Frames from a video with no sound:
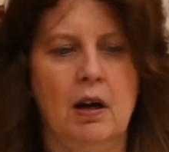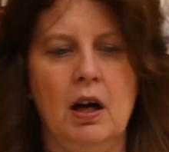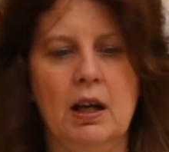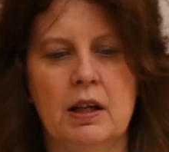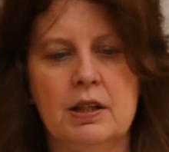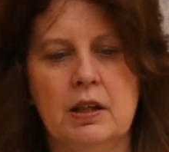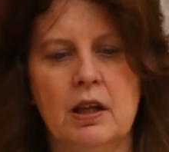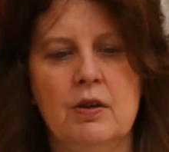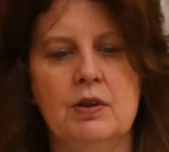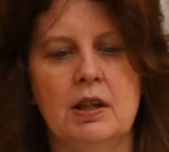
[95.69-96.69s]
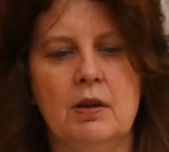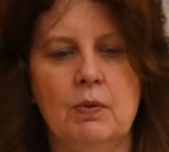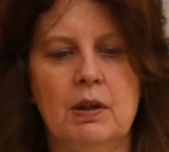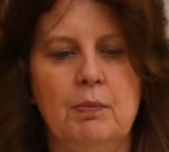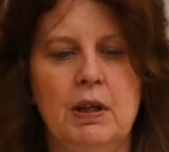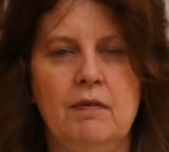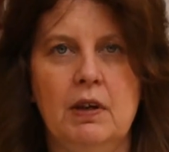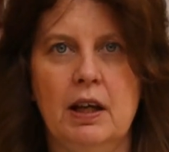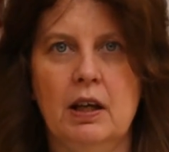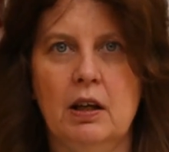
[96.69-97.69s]
I like to coat it with
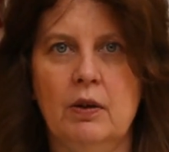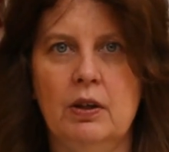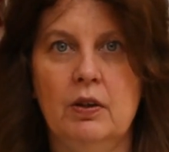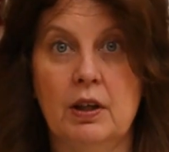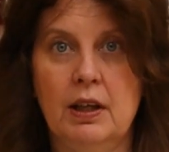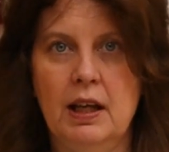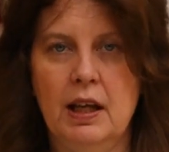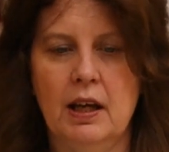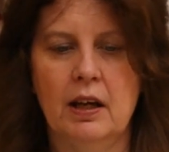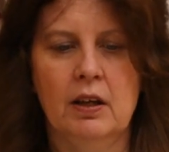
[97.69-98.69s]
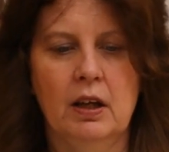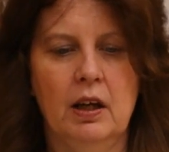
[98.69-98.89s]
PVA glue, and you can hear